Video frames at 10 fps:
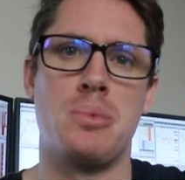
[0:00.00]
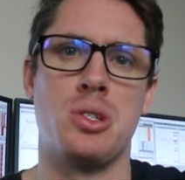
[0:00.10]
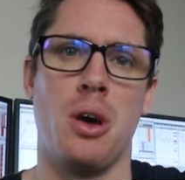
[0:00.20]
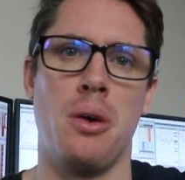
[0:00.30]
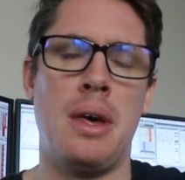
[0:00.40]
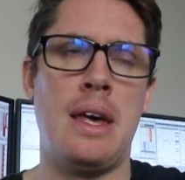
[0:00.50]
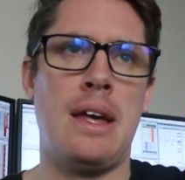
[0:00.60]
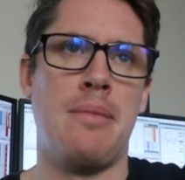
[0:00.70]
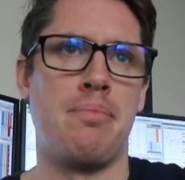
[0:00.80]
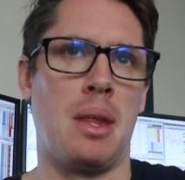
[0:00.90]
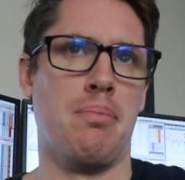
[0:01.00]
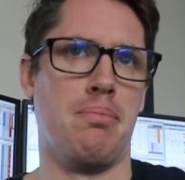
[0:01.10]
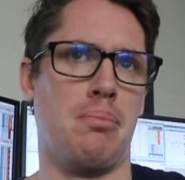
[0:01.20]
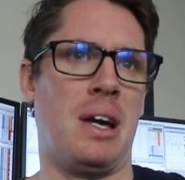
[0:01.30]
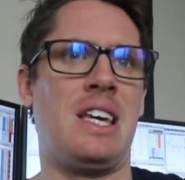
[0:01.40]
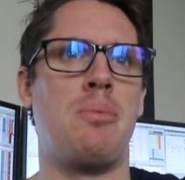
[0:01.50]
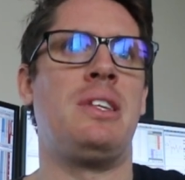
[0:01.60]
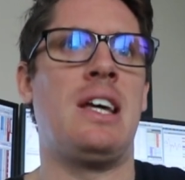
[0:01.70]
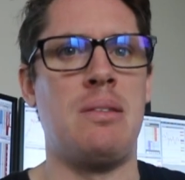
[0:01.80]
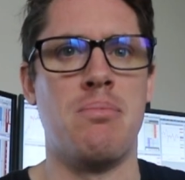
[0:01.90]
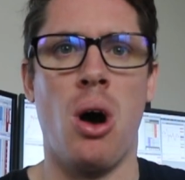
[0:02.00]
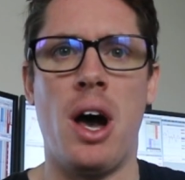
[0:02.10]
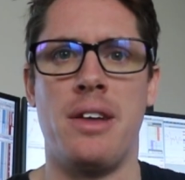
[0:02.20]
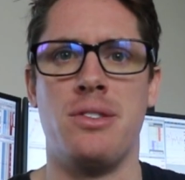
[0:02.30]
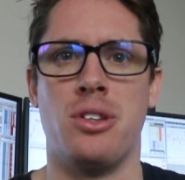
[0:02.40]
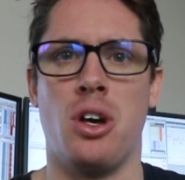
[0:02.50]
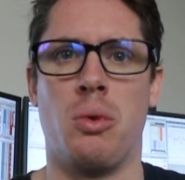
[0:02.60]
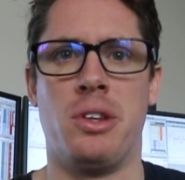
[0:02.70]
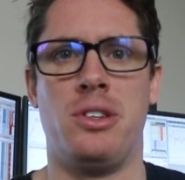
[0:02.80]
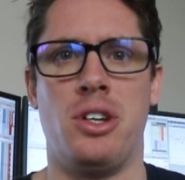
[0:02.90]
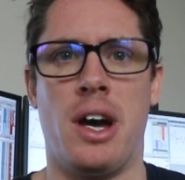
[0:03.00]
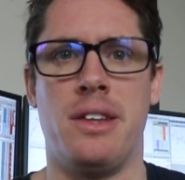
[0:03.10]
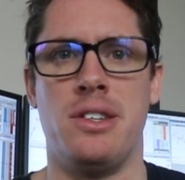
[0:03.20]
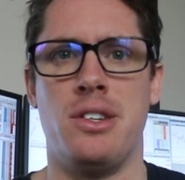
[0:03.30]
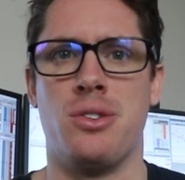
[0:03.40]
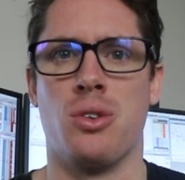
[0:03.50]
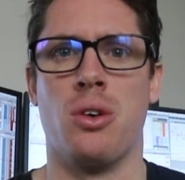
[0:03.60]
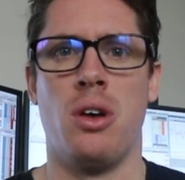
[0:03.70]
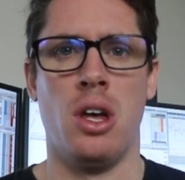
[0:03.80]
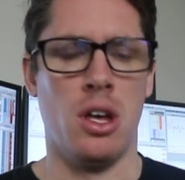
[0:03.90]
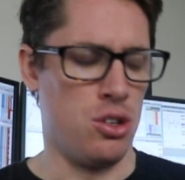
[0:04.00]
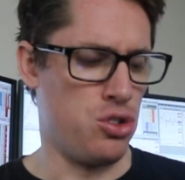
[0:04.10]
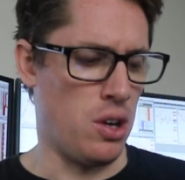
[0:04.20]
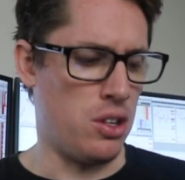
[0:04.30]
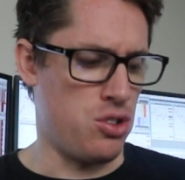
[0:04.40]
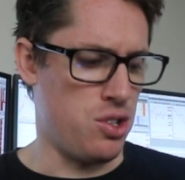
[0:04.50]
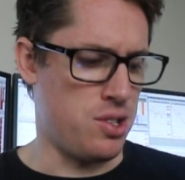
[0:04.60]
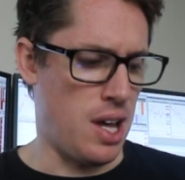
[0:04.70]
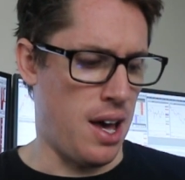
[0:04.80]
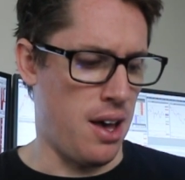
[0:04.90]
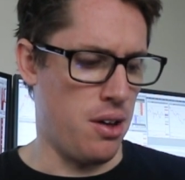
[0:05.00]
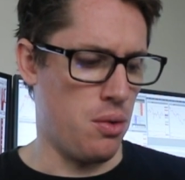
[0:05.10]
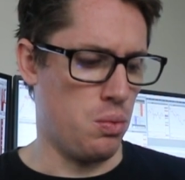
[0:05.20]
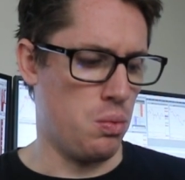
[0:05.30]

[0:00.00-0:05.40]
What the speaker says: So by keeping that in mind, one of the ideas or strategies that